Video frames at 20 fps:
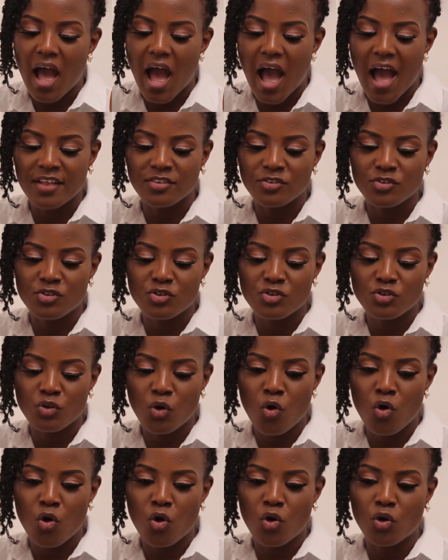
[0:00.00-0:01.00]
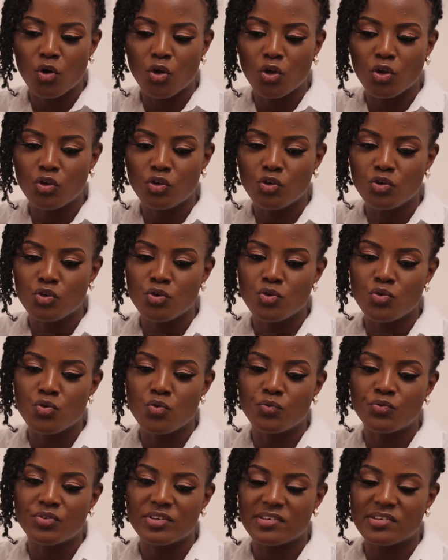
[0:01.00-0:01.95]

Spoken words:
and so you've